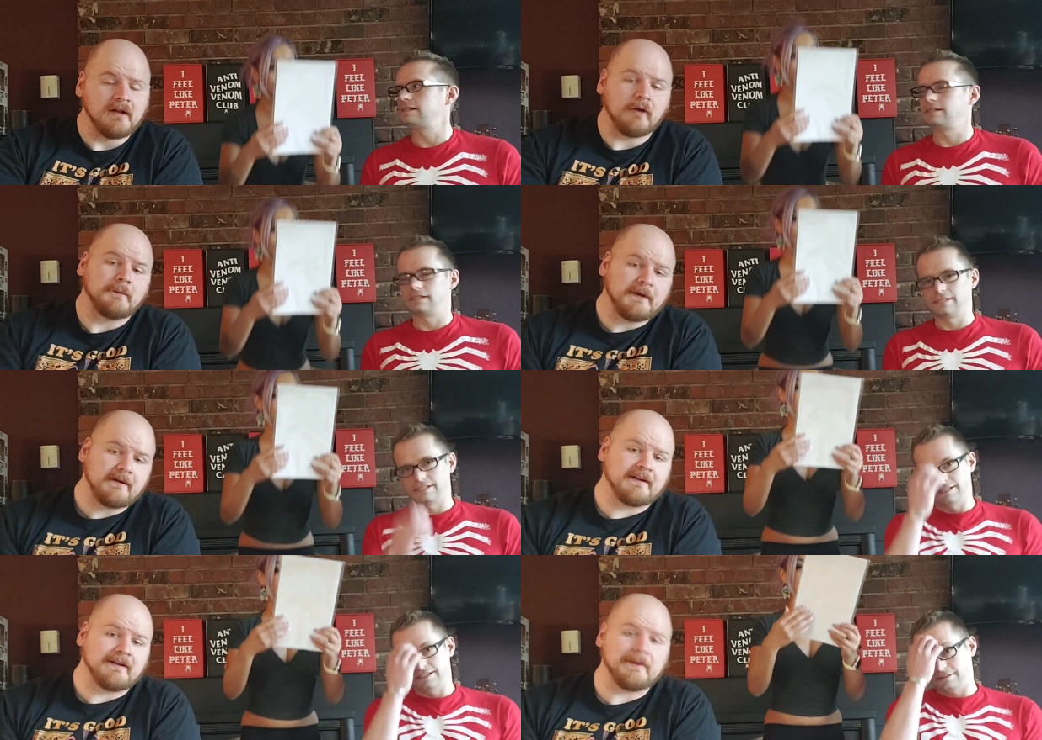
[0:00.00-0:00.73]
Speaker 1: It'll be
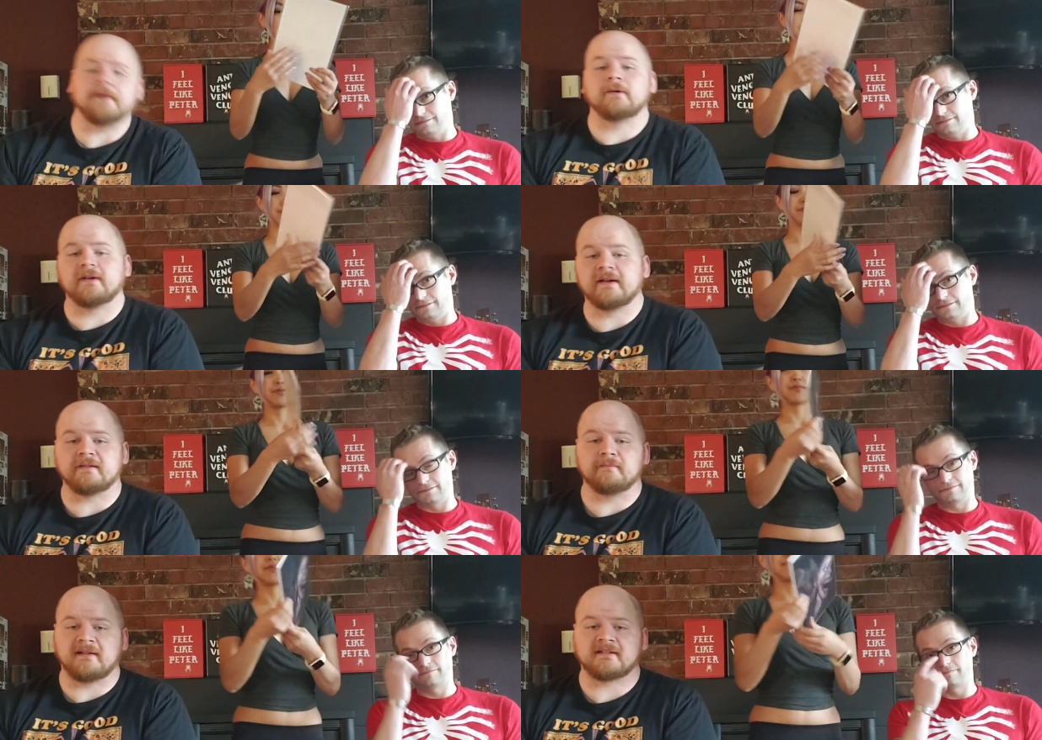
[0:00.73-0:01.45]
on eBay, or you
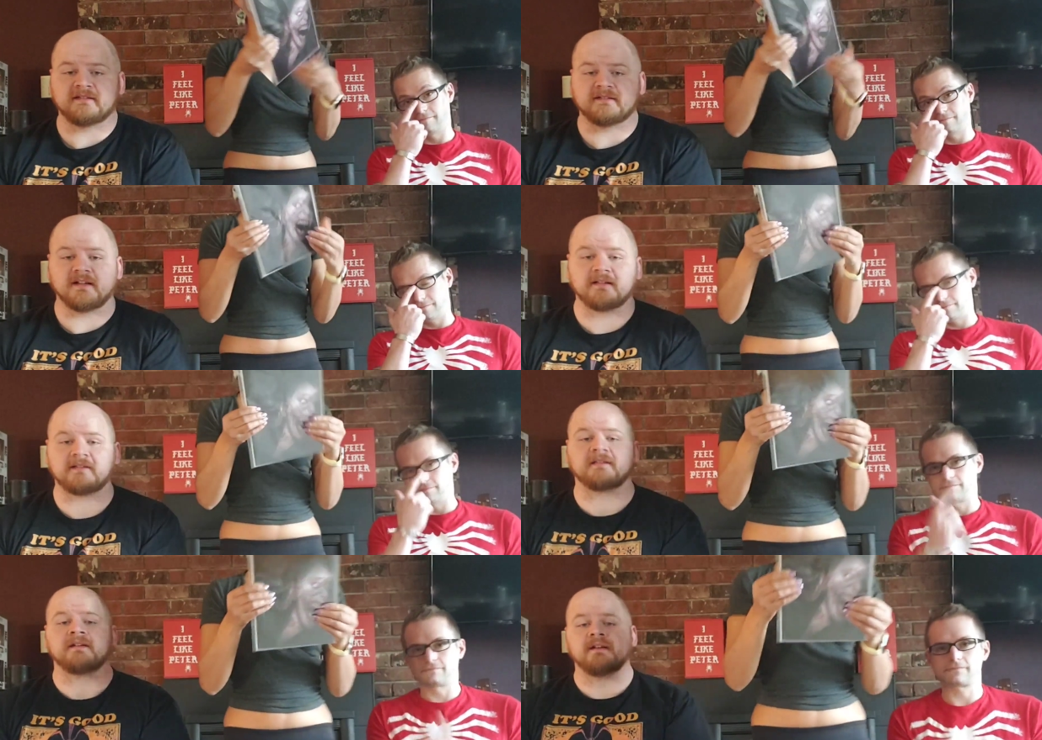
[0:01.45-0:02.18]
can message
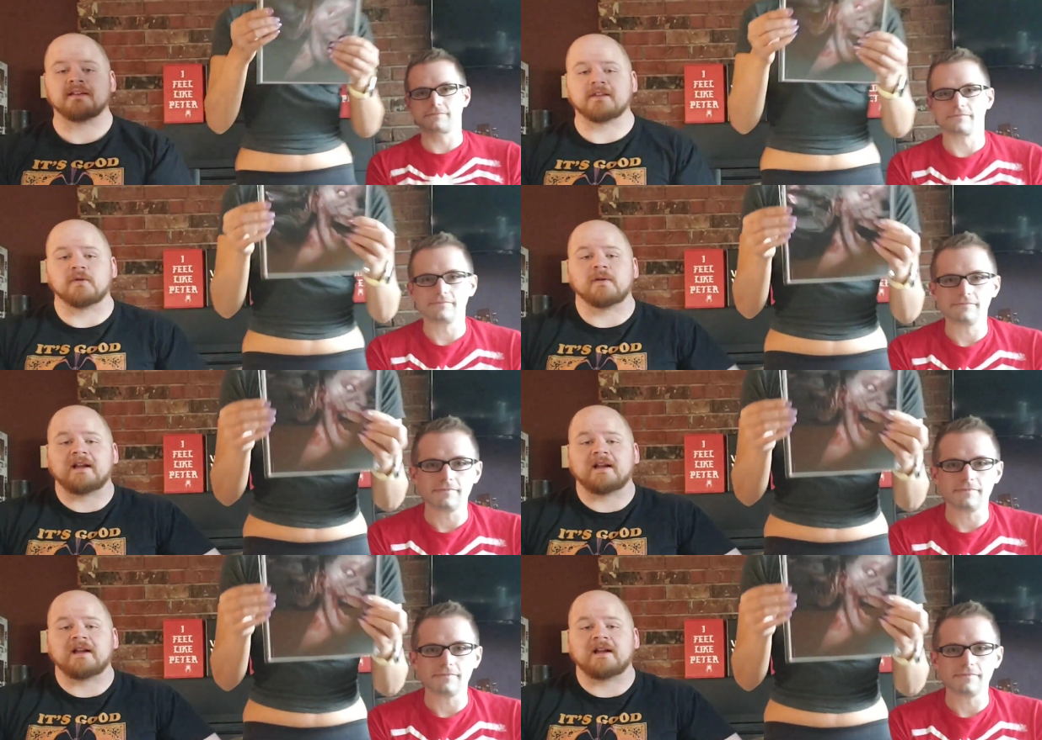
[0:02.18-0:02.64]
us through